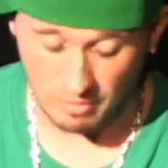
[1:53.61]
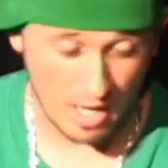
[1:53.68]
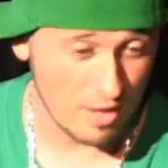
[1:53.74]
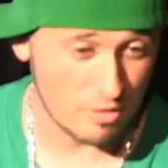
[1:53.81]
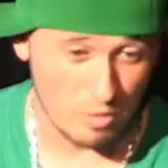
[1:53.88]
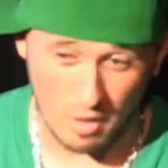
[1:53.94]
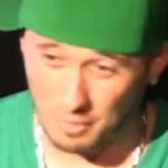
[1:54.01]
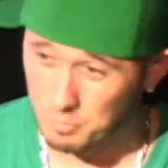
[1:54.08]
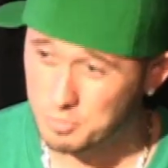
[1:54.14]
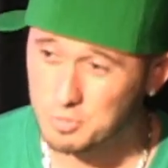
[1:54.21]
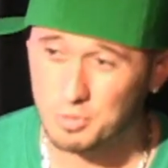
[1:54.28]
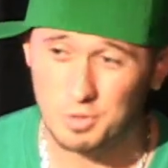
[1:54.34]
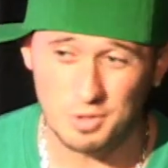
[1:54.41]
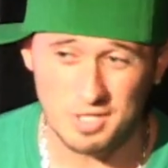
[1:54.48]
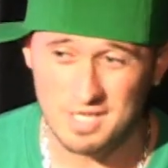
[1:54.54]
I
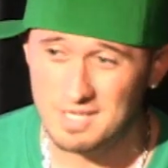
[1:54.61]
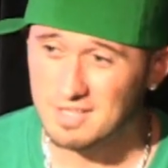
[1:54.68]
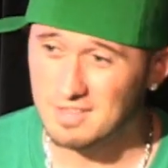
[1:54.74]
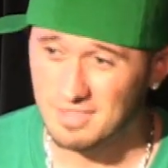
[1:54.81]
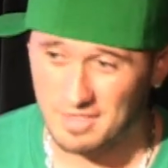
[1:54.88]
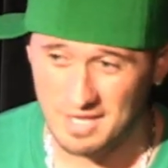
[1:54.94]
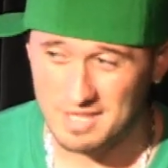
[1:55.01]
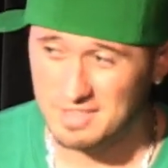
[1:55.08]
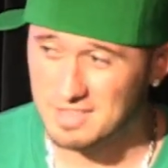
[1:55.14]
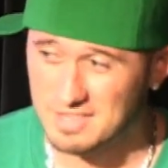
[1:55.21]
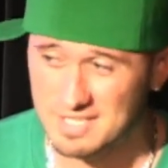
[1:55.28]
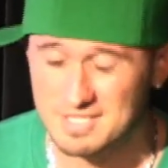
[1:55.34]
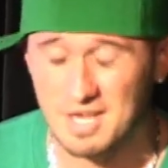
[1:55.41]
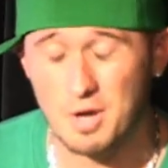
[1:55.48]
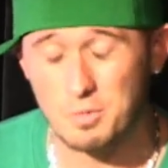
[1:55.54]
truly think
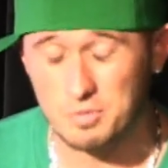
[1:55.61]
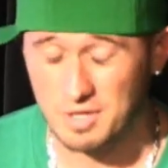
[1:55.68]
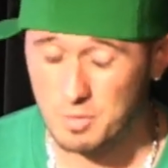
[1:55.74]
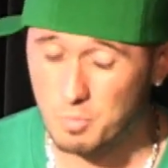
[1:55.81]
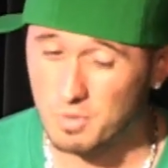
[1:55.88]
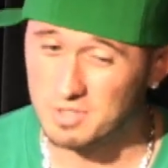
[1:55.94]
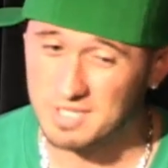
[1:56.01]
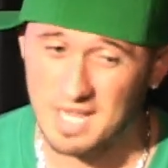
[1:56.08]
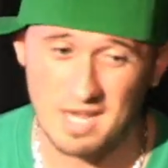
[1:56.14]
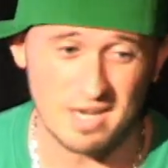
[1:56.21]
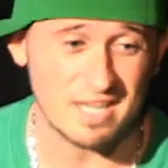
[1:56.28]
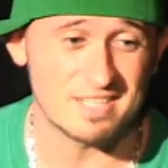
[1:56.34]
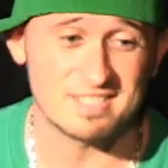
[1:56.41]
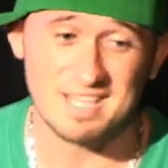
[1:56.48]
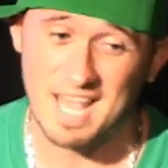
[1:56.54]
this whole thing worked
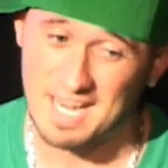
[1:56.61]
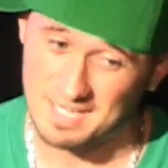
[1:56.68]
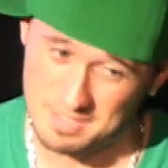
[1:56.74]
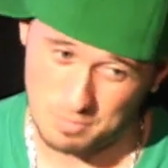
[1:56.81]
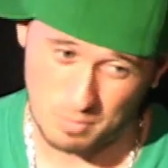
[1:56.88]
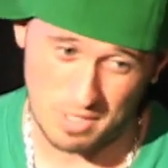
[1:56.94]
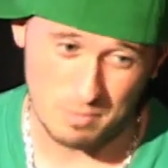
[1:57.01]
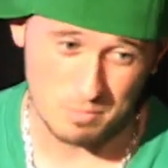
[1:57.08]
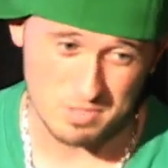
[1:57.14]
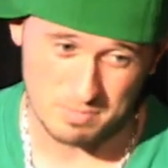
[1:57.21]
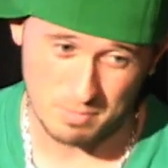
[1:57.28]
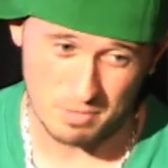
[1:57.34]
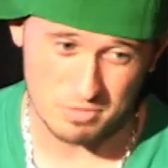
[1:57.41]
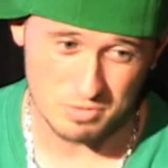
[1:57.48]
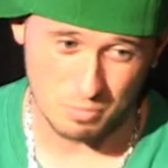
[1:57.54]
out exactly the way it was
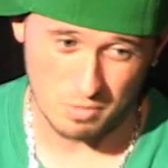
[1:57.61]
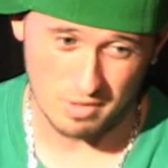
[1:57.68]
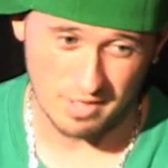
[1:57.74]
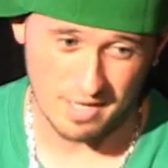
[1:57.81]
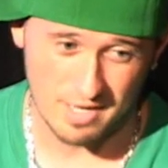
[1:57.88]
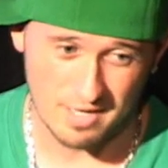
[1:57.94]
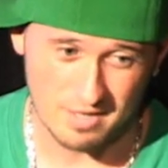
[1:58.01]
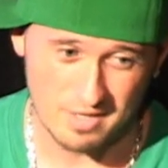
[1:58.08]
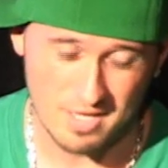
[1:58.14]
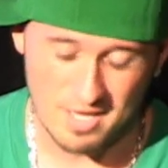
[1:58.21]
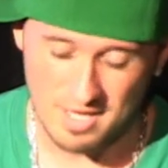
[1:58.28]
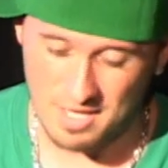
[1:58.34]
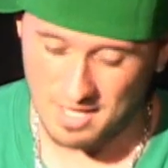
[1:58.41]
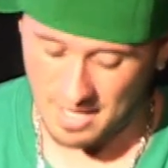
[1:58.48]
supposed to work out.